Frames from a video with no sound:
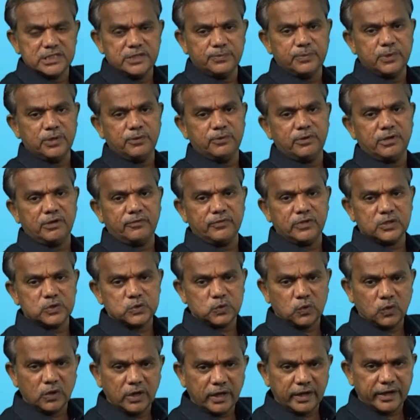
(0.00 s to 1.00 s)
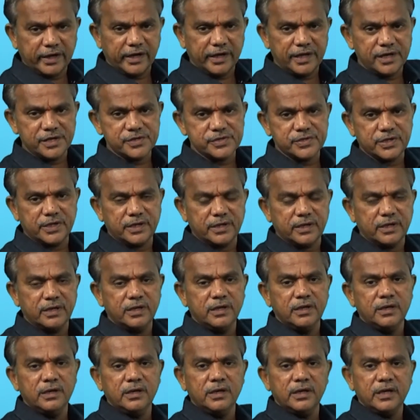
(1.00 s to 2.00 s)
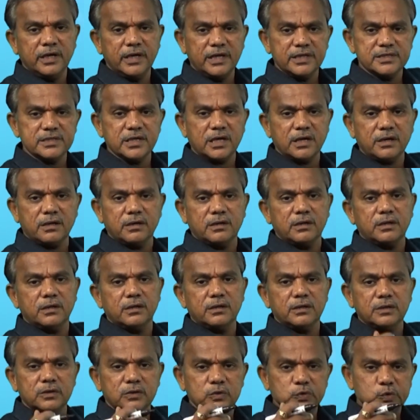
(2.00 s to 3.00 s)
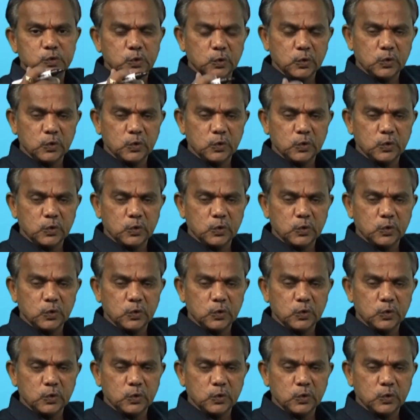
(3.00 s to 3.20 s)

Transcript: amount of receptivity of the solar radiation is on